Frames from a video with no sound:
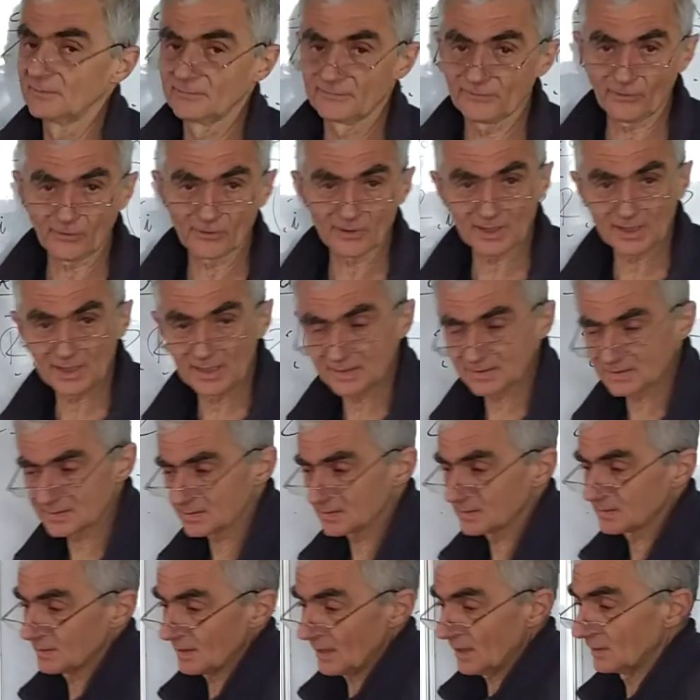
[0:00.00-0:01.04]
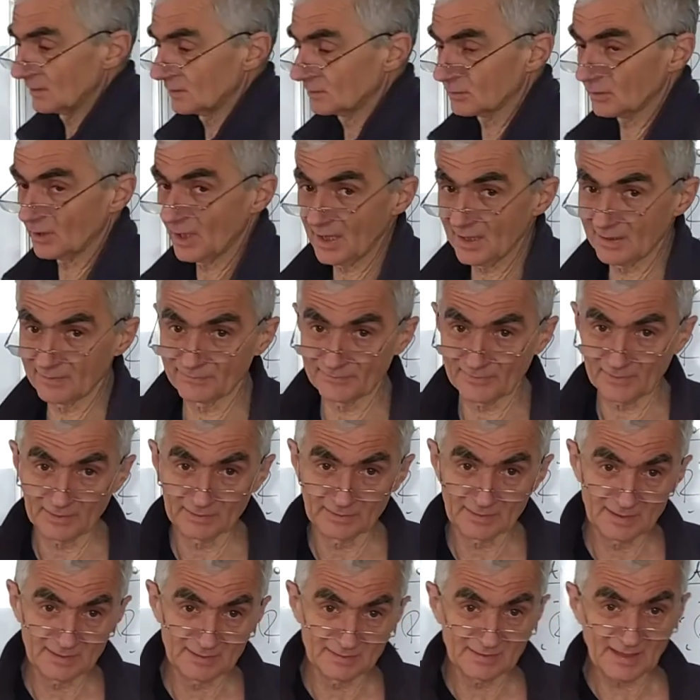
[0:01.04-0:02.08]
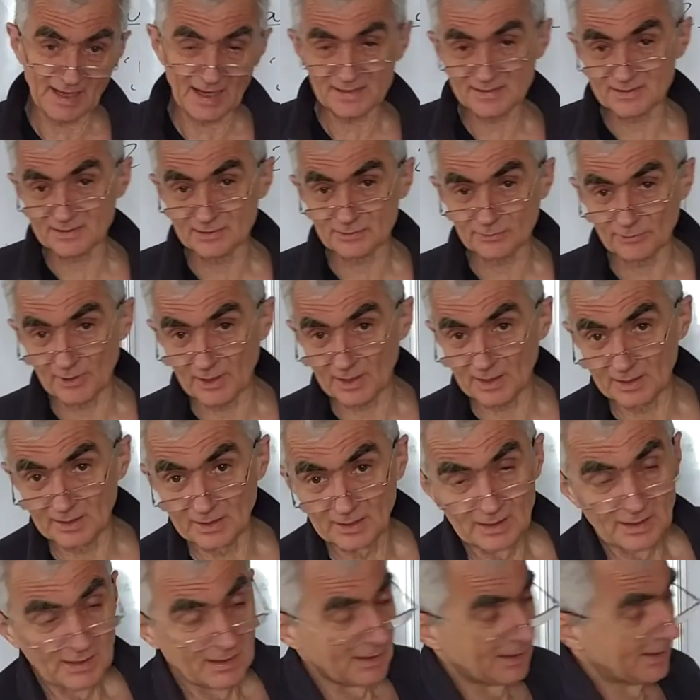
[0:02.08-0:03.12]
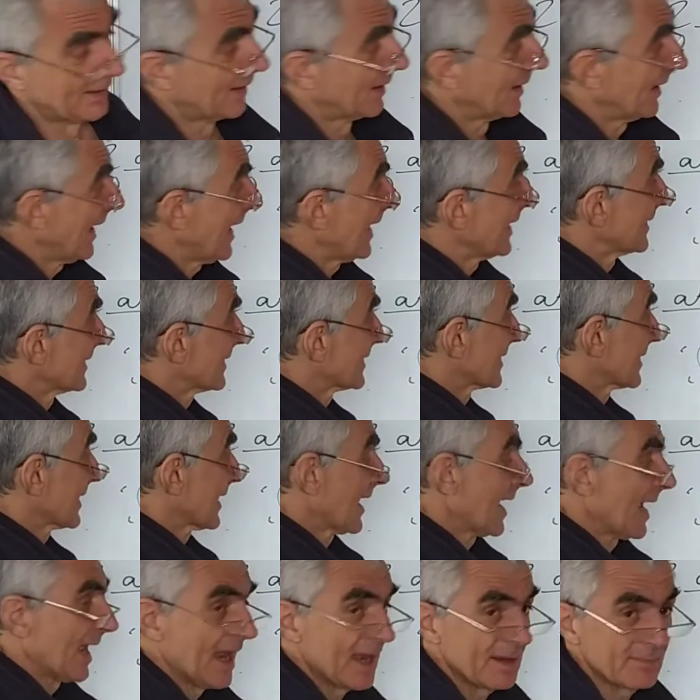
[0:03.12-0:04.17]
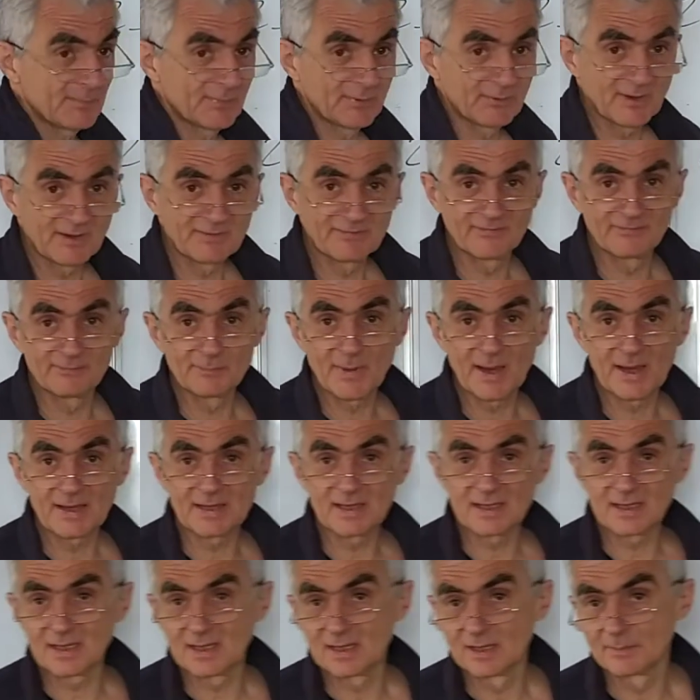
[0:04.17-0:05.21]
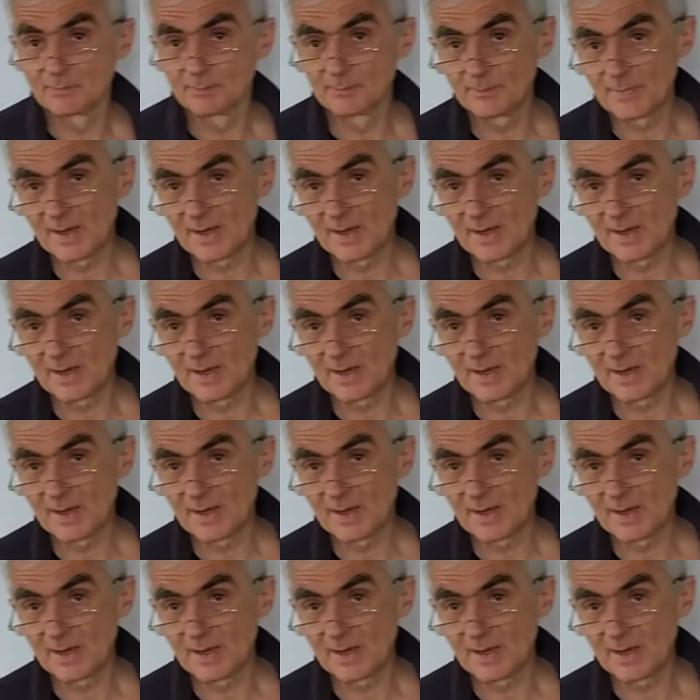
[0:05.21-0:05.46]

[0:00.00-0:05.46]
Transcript: forest than to have an industrial landscape with many